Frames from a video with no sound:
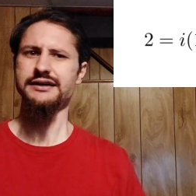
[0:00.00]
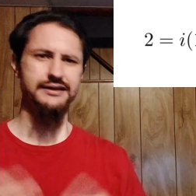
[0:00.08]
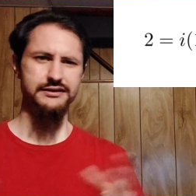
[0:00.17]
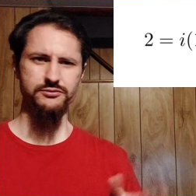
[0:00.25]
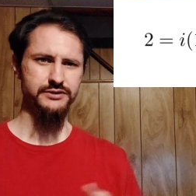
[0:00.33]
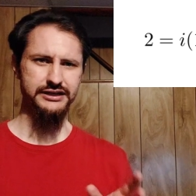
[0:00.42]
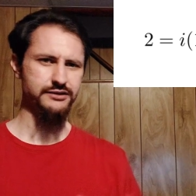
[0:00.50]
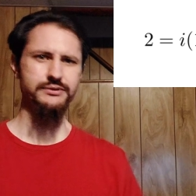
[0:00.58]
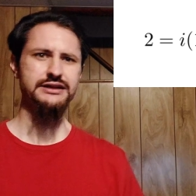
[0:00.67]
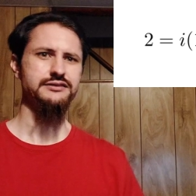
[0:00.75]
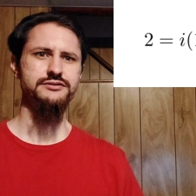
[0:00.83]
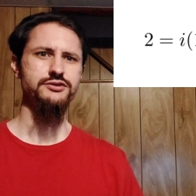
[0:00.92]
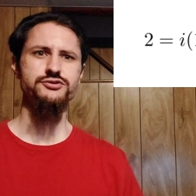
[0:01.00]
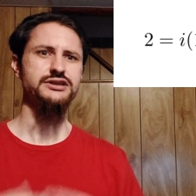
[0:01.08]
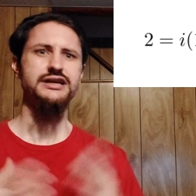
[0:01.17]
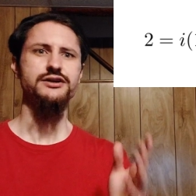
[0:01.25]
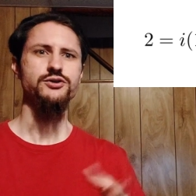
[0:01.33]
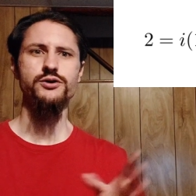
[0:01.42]
in a ring, we
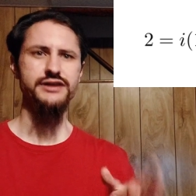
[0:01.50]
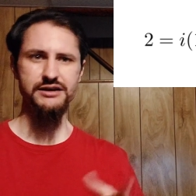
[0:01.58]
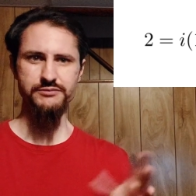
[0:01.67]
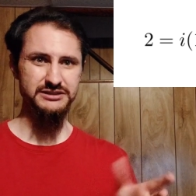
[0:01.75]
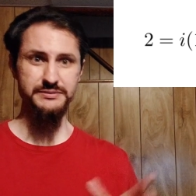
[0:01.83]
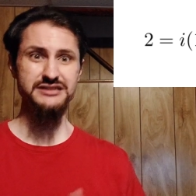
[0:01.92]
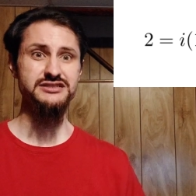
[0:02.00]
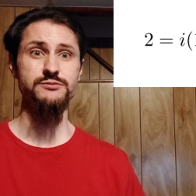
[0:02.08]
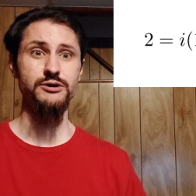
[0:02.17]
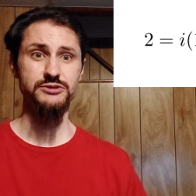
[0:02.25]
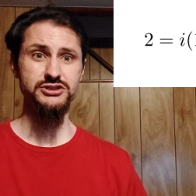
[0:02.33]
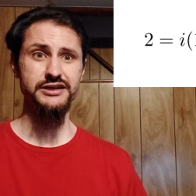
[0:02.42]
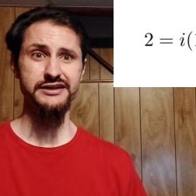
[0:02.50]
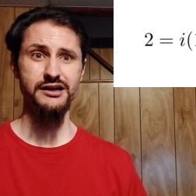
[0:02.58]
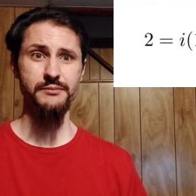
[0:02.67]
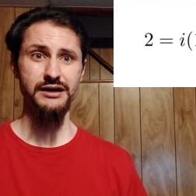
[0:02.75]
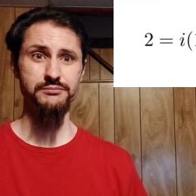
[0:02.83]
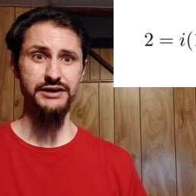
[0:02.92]
usually ignore that, especially when we're
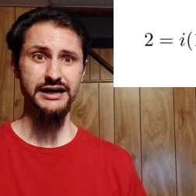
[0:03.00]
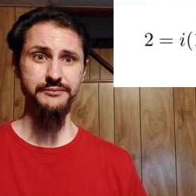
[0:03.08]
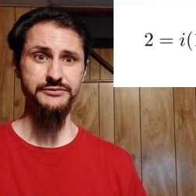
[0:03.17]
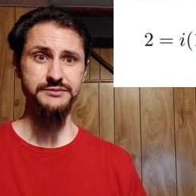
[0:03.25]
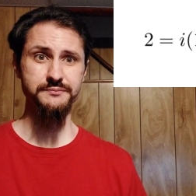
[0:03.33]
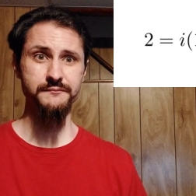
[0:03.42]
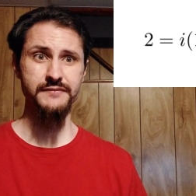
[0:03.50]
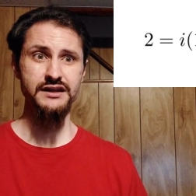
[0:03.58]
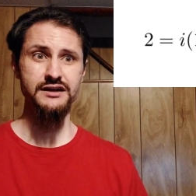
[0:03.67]
talking about primes.